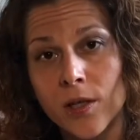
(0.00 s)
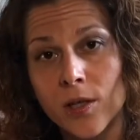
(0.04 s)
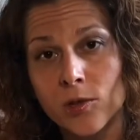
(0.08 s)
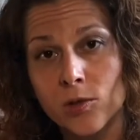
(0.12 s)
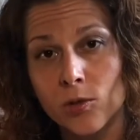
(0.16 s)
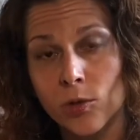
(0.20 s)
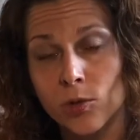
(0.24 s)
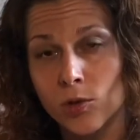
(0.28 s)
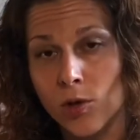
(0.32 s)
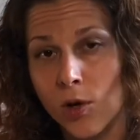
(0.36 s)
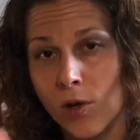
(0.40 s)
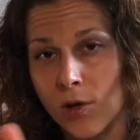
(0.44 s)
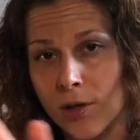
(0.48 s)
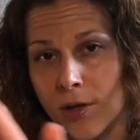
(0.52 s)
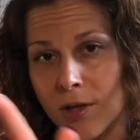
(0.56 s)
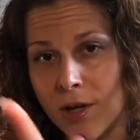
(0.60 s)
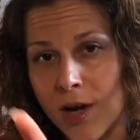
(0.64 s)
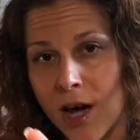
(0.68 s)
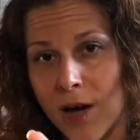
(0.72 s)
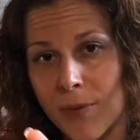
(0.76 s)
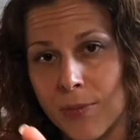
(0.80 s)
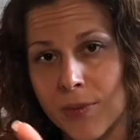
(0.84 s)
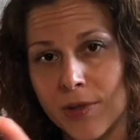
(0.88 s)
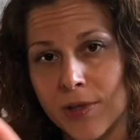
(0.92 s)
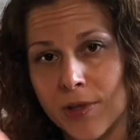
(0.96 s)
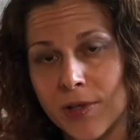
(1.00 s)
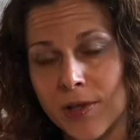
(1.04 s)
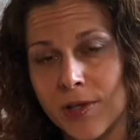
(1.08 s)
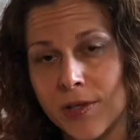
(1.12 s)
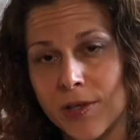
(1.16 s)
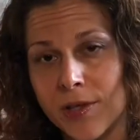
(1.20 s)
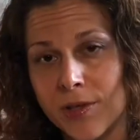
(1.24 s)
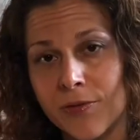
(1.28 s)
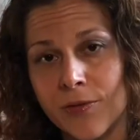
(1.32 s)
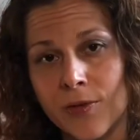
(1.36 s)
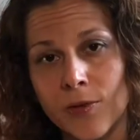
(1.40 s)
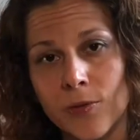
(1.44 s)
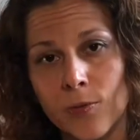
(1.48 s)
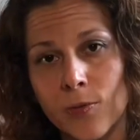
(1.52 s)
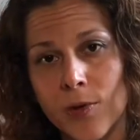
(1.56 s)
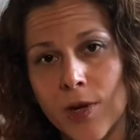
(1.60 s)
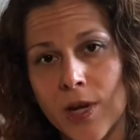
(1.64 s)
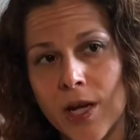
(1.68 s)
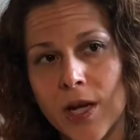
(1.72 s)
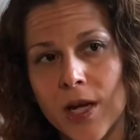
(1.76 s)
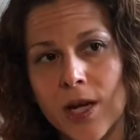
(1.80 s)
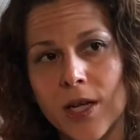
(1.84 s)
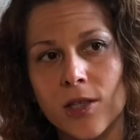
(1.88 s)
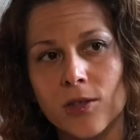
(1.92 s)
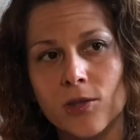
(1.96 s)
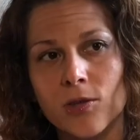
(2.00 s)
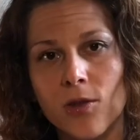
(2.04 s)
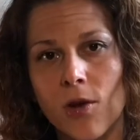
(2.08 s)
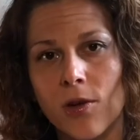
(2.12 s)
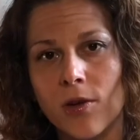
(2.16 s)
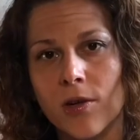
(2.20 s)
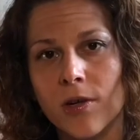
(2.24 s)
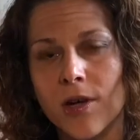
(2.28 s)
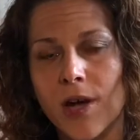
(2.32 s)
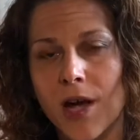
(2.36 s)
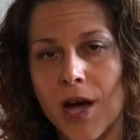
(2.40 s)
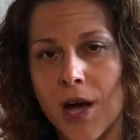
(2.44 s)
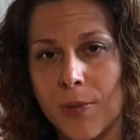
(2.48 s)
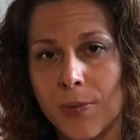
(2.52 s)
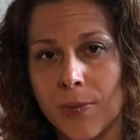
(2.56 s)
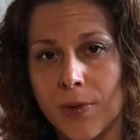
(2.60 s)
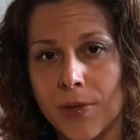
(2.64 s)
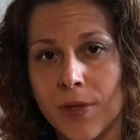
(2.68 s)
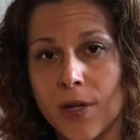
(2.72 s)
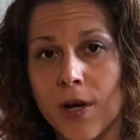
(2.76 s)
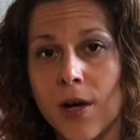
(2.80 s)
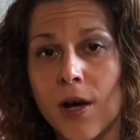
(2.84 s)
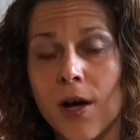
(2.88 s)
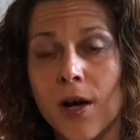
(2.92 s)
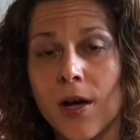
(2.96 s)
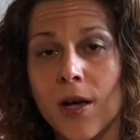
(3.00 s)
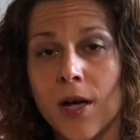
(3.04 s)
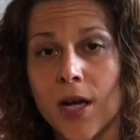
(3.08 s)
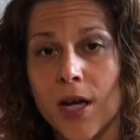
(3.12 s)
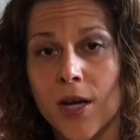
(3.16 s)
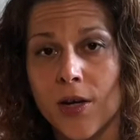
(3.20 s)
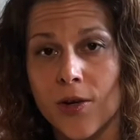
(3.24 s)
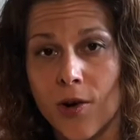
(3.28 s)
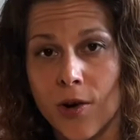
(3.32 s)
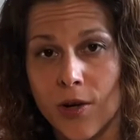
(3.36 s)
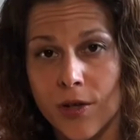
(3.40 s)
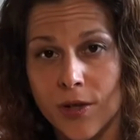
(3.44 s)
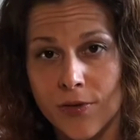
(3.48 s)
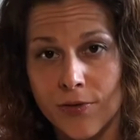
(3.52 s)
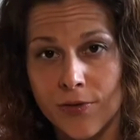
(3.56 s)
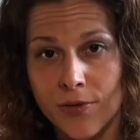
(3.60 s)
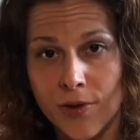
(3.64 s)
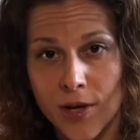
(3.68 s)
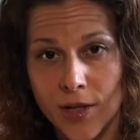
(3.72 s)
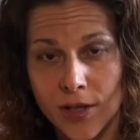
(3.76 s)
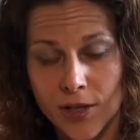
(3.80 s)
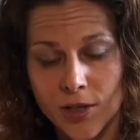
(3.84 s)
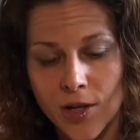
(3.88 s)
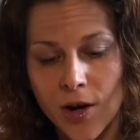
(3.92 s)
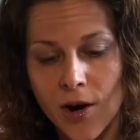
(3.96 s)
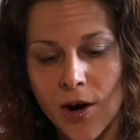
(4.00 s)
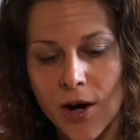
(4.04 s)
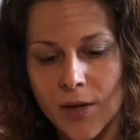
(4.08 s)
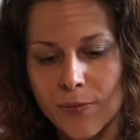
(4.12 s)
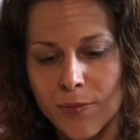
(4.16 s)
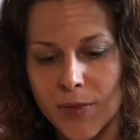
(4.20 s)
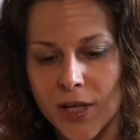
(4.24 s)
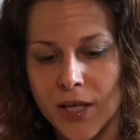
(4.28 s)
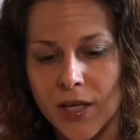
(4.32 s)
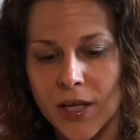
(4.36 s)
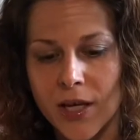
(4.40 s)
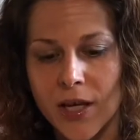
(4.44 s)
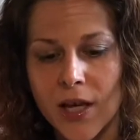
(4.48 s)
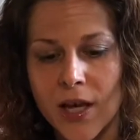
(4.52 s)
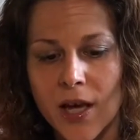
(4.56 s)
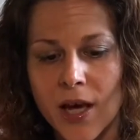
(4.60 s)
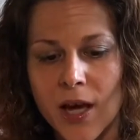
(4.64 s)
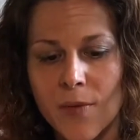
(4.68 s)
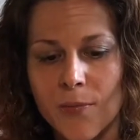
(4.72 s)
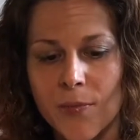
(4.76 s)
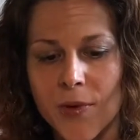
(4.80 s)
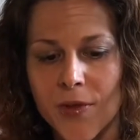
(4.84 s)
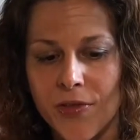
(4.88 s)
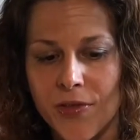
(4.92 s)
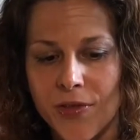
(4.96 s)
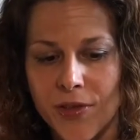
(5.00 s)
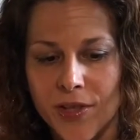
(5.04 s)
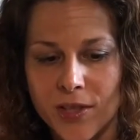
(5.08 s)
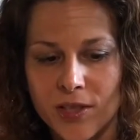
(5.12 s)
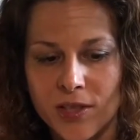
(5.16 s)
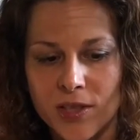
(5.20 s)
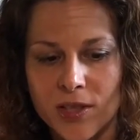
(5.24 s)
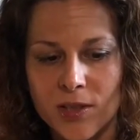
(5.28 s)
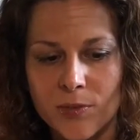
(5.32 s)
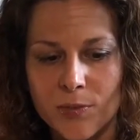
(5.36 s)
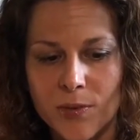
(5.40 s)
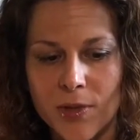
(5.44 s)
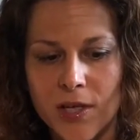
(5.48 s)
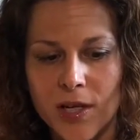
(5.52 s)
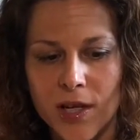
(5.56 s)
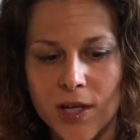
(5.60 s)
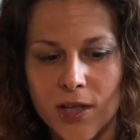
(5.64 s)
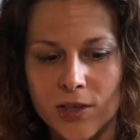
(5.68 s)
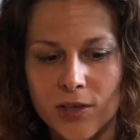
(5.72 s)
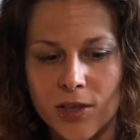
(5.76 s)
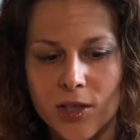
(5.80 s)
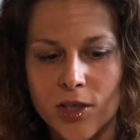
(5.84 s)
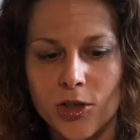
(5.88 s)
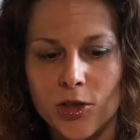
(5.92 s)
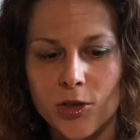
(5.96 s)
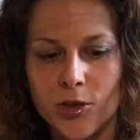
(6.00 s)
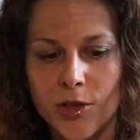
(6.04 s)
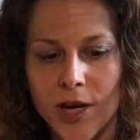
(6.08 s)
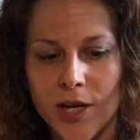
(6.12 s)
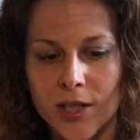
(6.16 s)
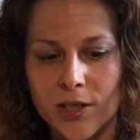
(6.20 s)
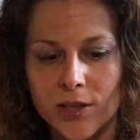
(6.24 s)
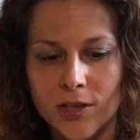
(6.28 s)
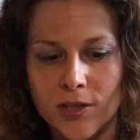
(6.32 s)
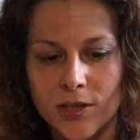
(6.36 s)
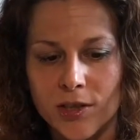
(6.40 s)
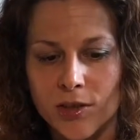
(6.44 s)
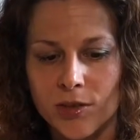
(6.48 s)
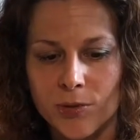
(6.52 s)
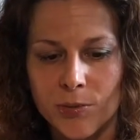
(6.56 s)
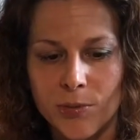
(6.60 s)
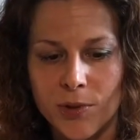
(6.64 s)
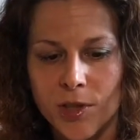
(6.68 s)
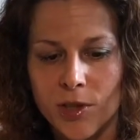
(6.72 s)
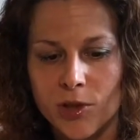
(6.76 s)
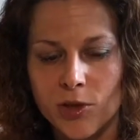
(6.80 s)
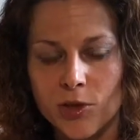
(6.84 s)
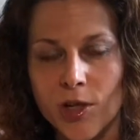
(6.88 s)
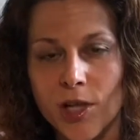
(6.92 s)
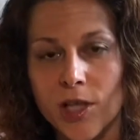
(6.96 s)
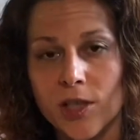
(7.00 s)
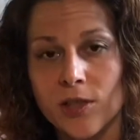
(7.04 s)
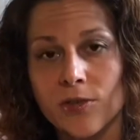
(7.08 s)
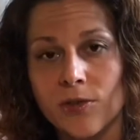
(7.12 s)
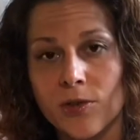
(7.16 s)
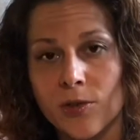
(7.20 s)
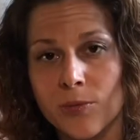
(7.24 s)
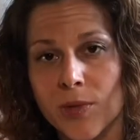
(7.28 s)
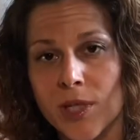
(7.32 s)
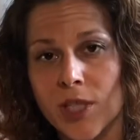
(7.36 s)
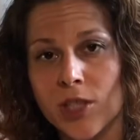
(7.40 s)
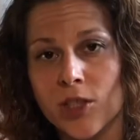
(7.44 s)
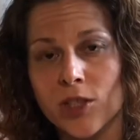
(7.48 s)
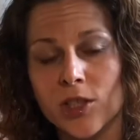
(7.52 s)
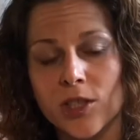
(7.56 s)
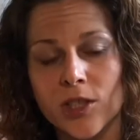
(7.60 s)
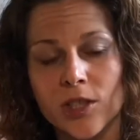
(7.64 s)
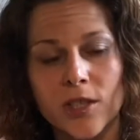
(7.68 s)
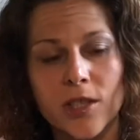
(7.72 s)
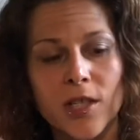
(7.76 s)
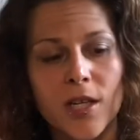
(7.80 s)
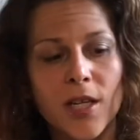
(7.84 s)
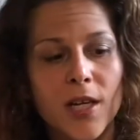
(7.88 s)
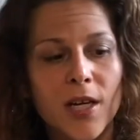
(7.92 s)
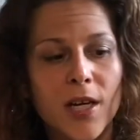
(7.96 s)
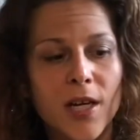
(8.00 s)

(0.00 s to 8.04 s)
So it's all going to happen in a different way, and it's all going to happen in our divine timing. But this is because there's been a transformation.